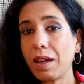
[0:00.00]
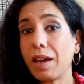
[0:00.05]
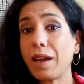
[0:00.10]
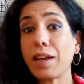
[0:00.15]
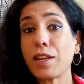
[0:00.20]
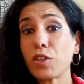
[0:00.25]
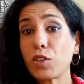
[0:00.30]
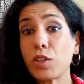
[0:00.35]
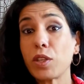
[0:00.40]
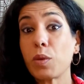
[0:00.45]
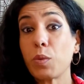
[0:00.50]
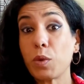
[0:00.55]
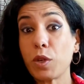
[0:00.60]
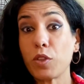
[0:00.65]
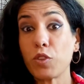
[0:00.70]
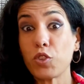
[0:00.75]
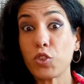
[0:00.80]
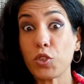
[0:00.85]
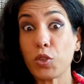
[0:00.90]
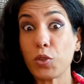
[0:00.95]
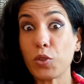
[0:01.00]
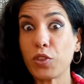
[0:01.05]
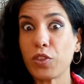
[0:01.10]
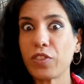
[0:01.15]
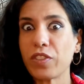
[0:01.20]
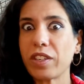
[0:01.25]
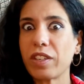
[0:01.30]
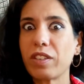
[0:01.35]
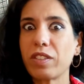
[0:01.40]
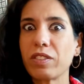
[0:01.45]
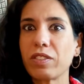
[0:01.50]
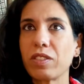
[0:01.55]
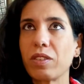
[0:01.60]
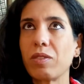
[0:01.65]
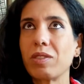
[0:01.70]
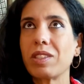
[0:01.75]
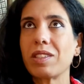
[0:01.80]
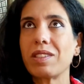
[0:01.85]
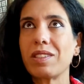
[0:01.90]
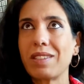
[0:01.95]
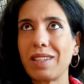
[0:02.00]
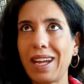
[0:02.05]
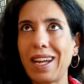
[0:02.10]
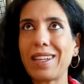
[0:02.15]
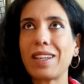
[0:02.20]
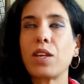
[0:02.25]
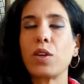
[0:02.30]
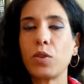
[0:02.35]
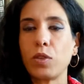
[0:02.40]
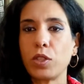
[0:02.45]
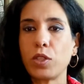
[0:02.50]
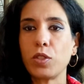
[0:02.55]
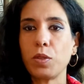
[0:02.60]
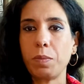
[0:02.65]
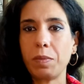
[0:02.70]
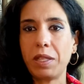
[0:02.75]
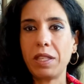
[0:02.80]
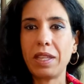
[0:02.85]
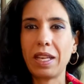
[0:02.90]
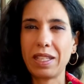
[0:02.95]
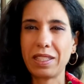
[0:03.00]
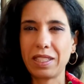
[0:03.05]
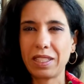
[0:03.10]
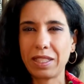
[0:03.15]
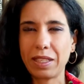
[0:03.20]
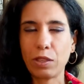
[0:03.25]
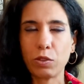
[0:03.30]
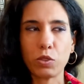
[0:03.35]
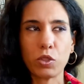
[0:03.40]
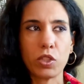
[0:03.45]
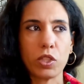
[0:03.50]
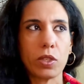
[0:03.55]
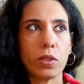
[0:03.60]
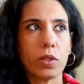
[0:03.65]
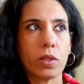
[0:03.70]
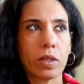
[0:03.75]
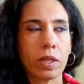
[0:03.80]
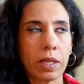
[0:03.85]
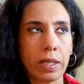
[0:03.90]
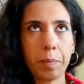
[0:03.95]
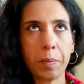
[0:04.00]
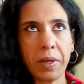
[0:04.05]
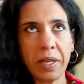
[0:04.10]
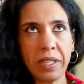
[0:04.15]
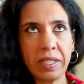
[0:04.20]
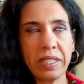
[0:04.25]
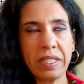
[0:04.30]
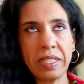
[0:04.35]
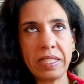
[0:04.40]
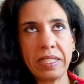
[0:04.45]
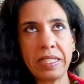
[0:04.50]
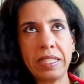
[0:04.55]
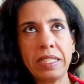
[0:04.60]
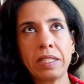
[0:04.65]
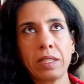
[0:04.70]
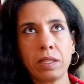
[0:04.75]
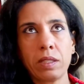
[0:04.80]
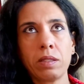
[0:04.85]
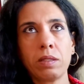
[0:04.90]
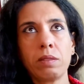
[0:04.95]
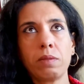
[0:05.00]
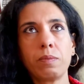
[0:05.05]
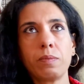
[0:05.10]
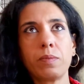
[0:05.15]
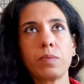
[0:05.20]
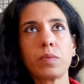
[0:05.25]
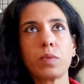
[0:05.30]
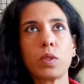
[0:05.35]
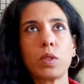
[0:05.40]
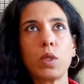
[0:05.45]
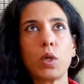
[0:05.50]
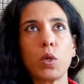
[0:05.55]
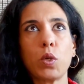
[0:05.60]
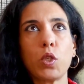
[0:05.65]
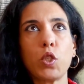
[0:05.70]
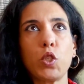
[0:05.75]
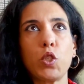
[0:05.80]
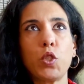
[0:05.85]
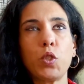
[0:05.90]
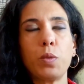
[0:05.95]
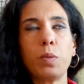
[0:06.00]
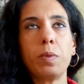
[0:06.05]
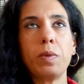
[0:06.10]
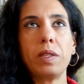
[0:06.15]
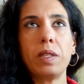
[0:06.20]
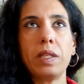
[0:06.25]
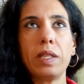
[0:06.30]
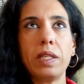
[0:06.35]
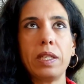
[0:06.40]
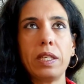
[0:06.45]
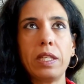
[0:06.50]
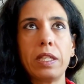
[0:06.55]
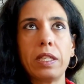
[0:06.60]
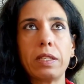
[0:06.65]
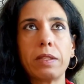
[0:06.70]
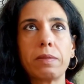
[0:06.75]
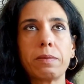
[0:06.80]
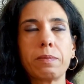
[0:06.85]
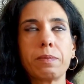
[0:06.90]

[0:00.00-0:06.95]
actually where the shoulders are, so it's not going to be that slouchy look, but it's still going to be,